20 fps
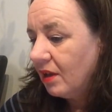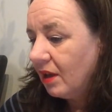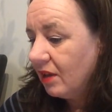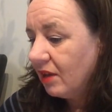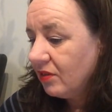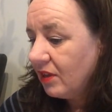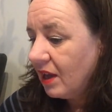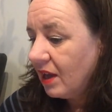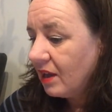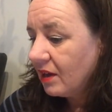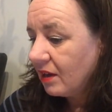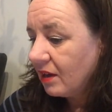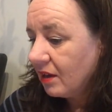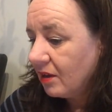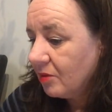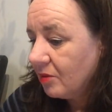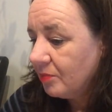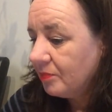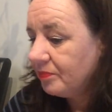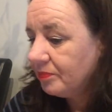And then
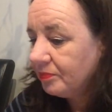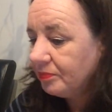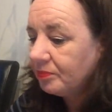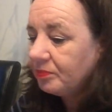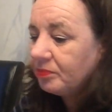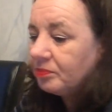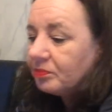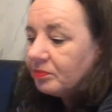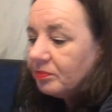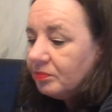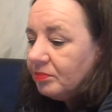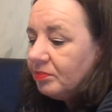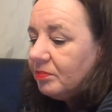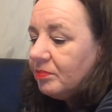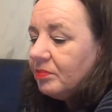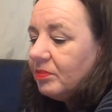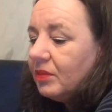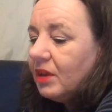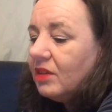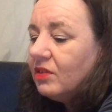
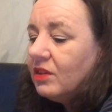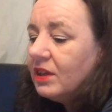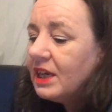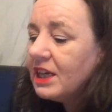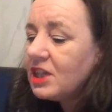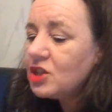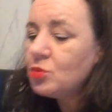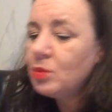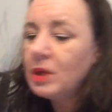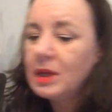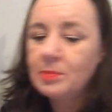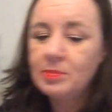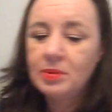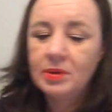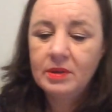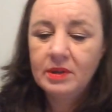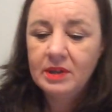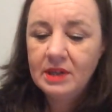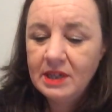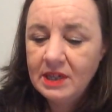the next whip
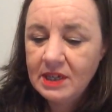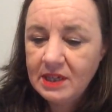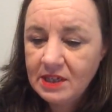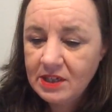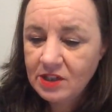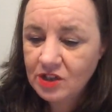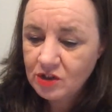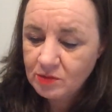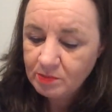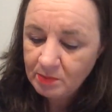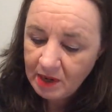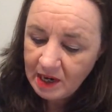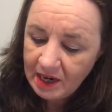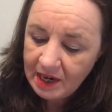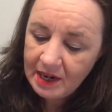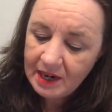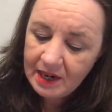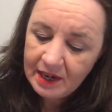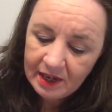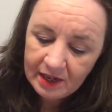is
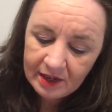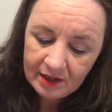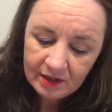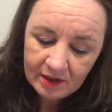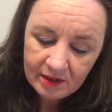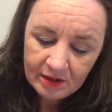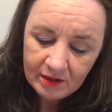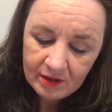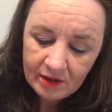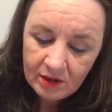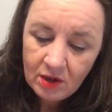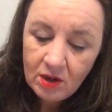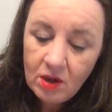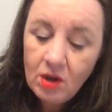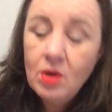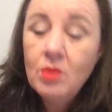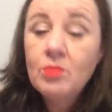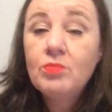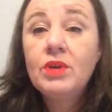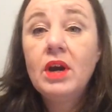my
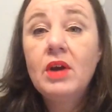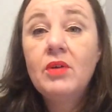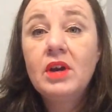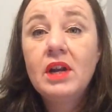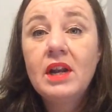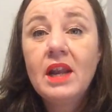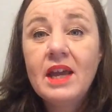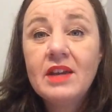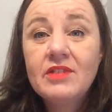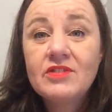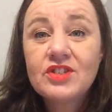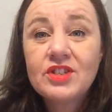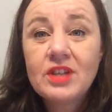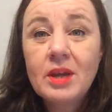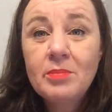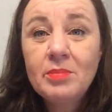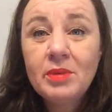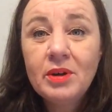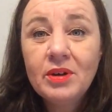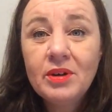Prairie Life
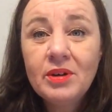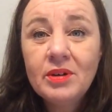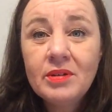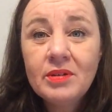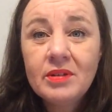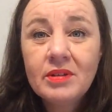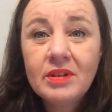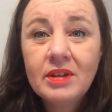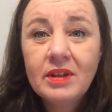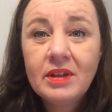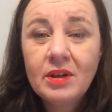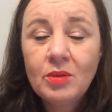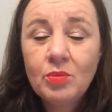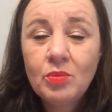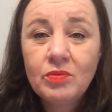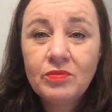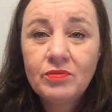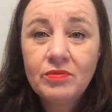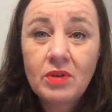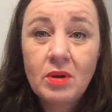Sampler
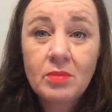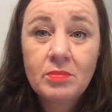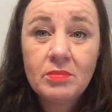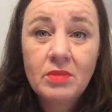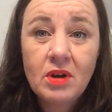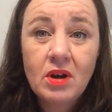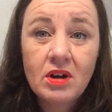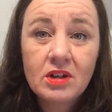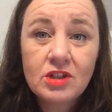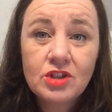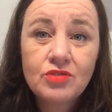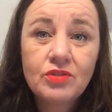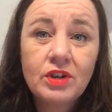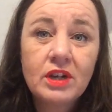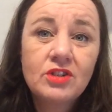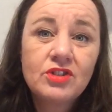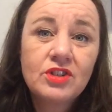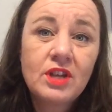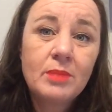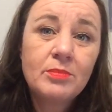from
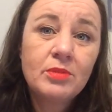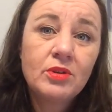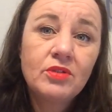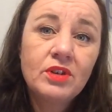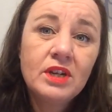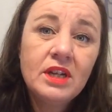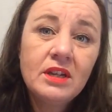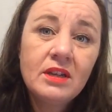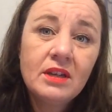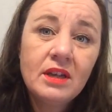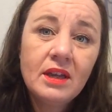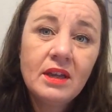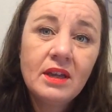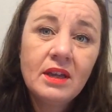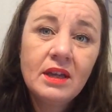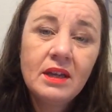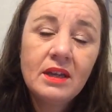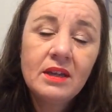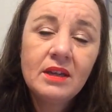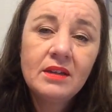Heartstring Samplery,
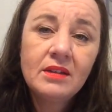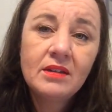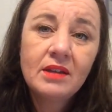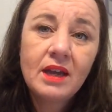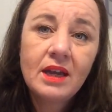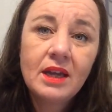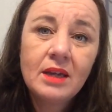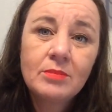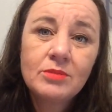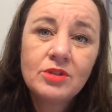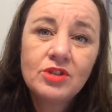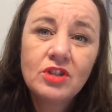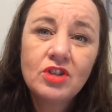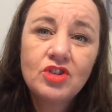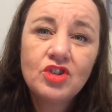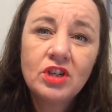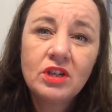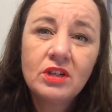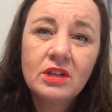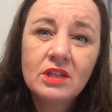and I'm
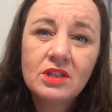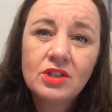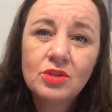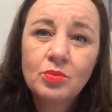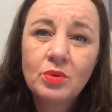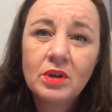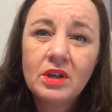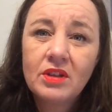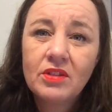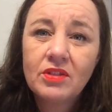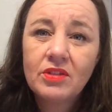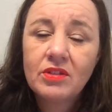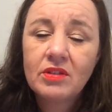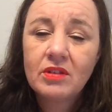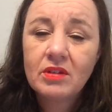stitching this with